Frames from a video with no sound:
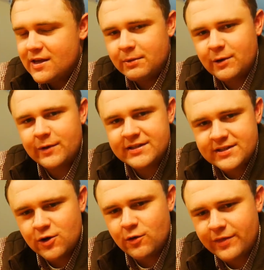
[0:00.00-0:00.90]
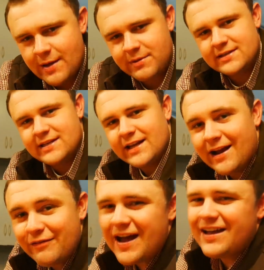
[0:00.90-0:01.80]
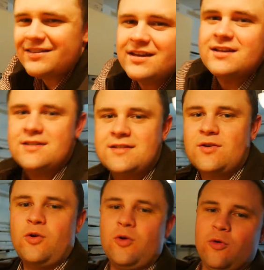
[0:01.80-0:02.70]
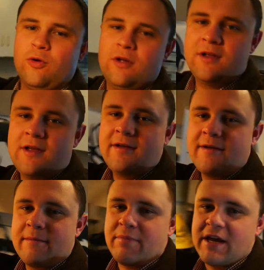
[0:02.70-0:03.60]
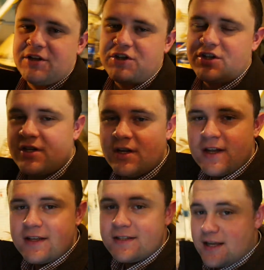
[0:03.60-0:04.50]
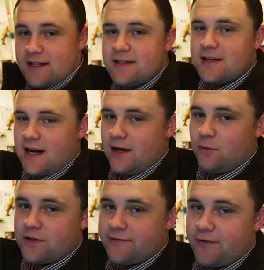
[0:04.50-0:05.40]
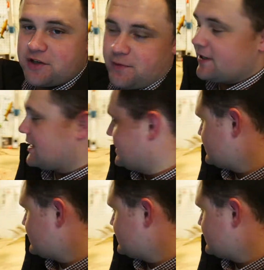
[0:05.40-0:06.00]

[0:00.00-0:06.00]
But anyway, so that being said, I've had this whole bench since I was freshman in high